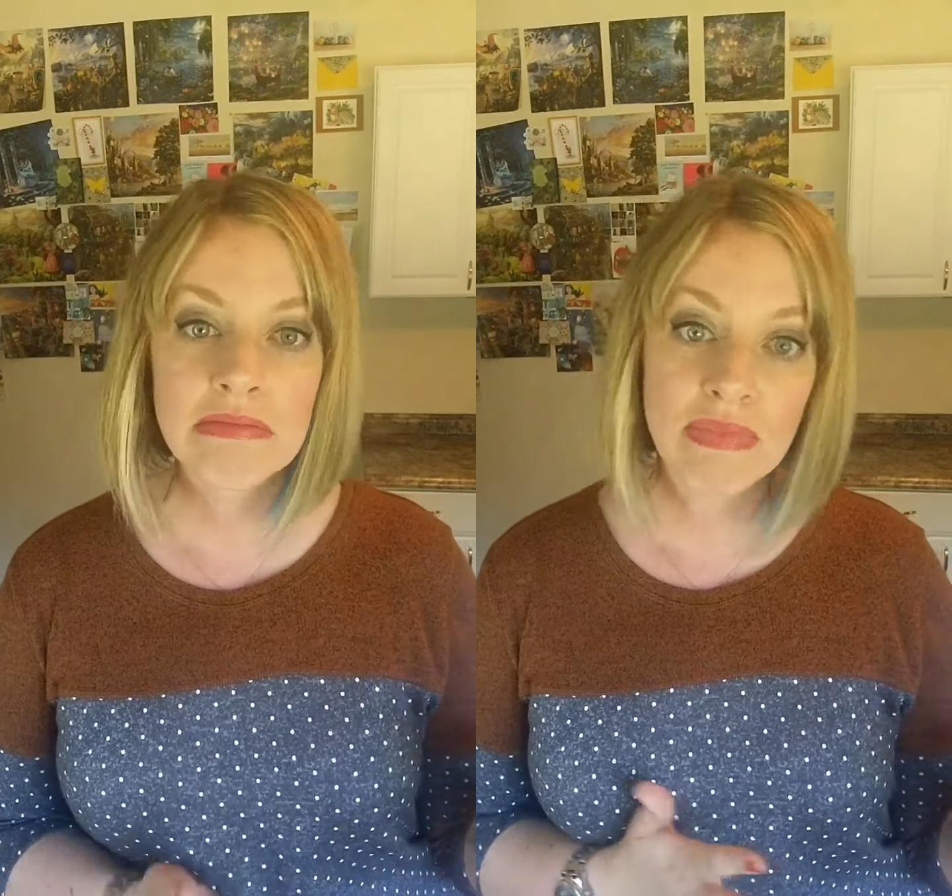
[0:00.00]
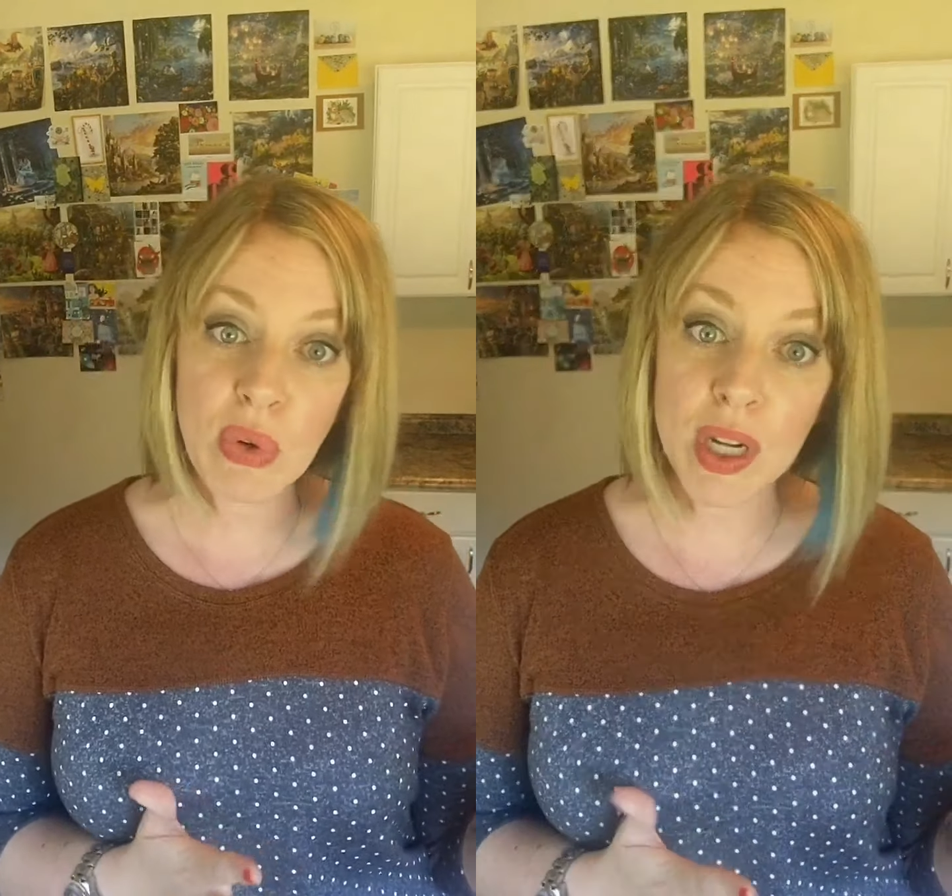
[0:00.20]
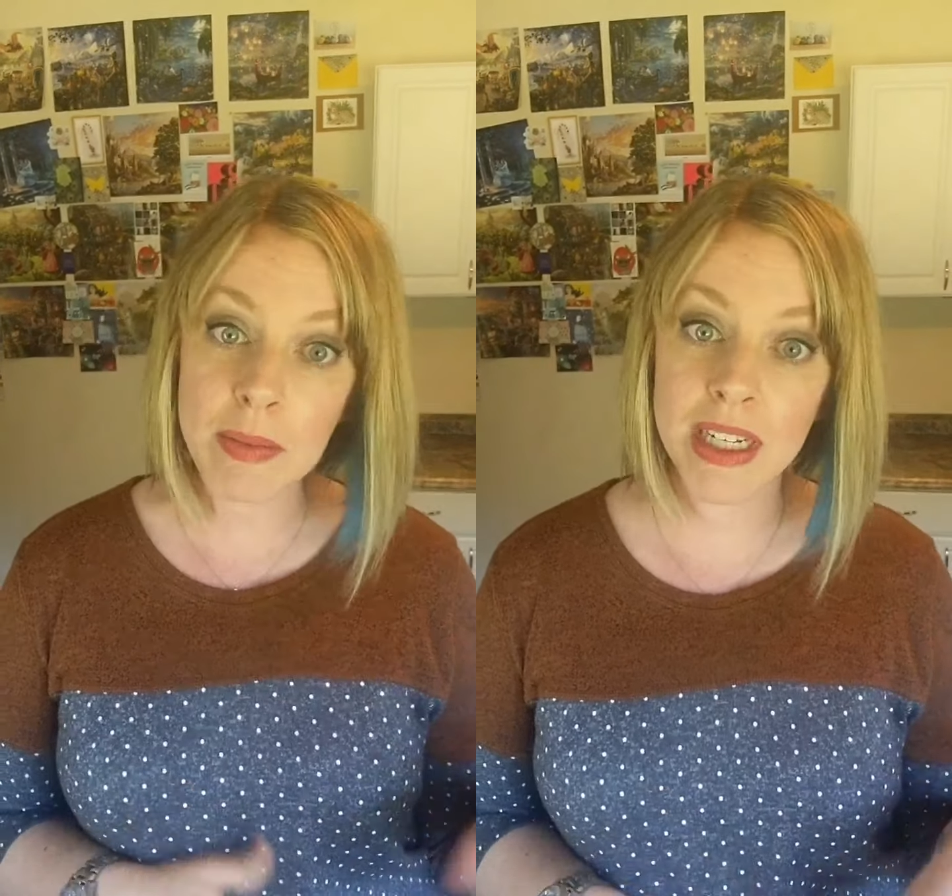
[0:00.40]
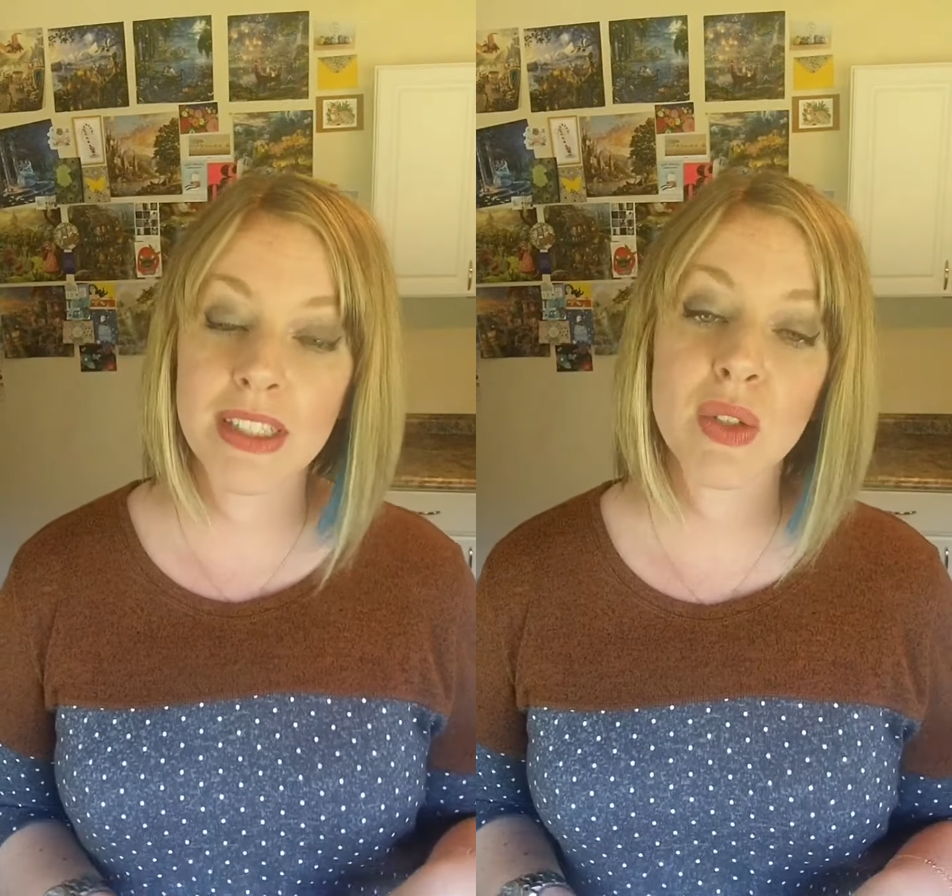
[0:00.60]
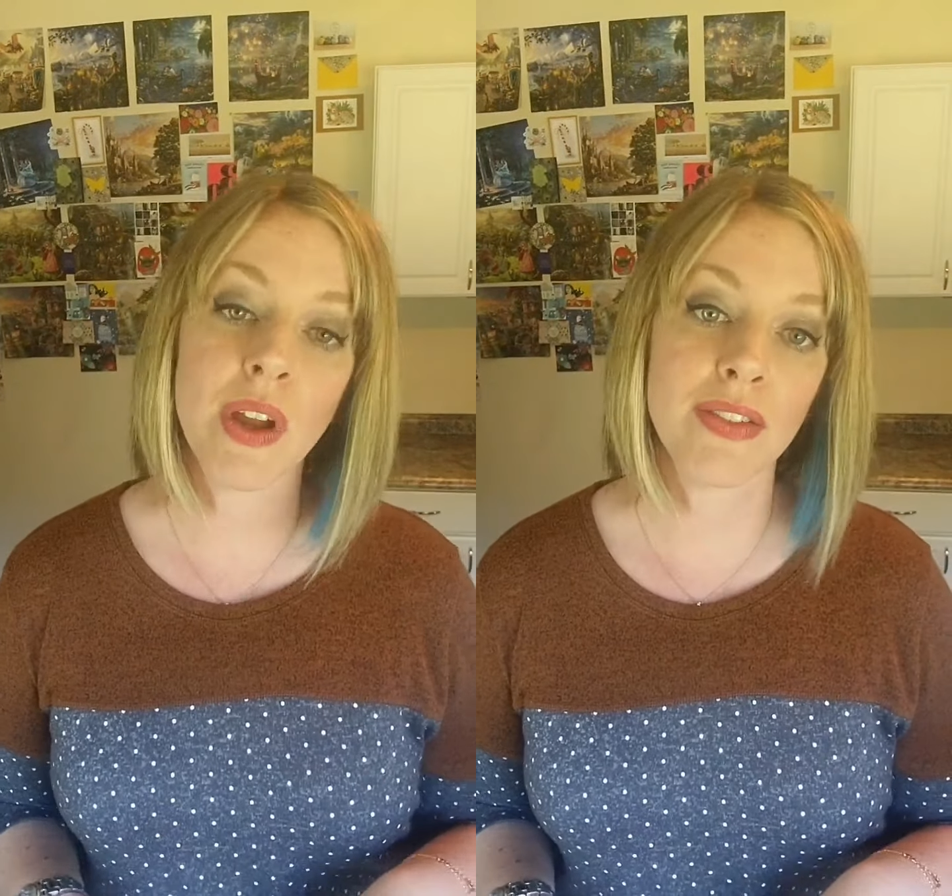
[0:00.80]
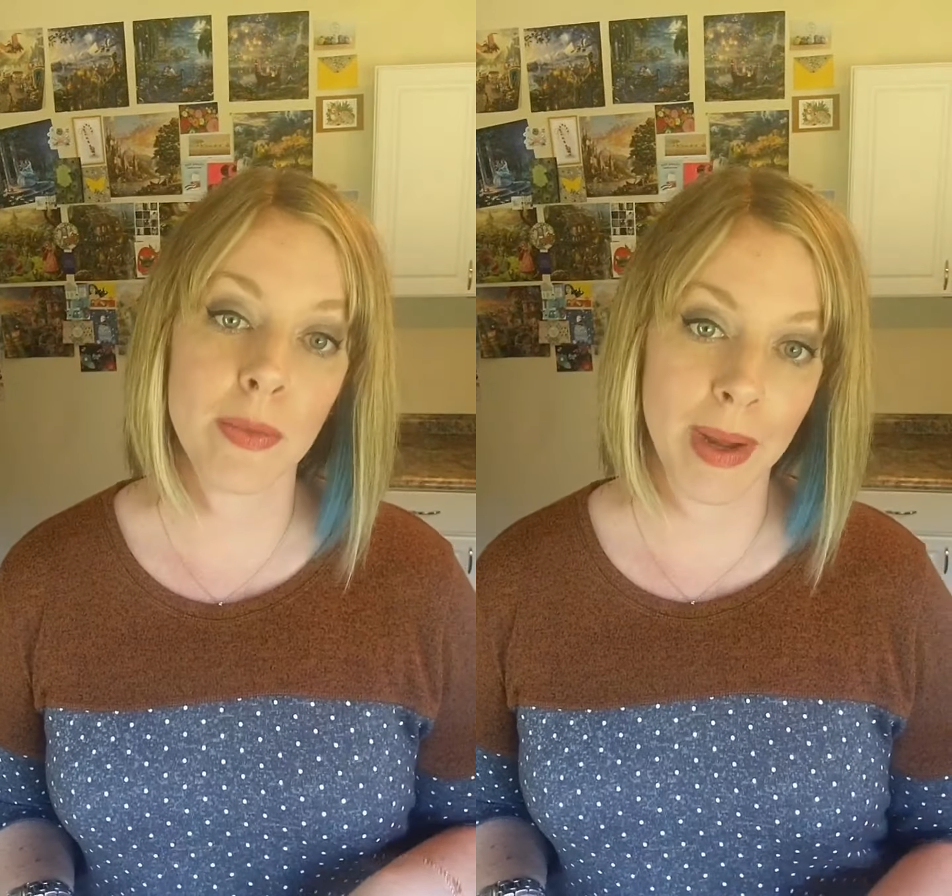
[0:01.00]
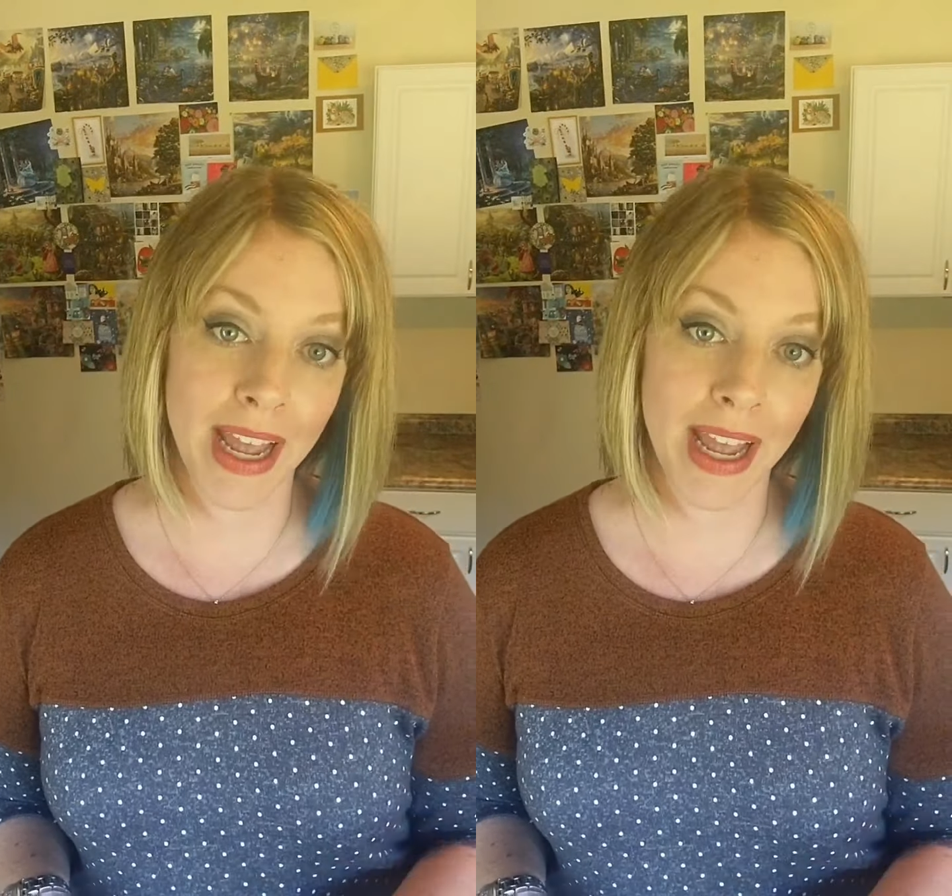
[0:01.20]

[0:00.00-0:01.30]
40 minutes away from my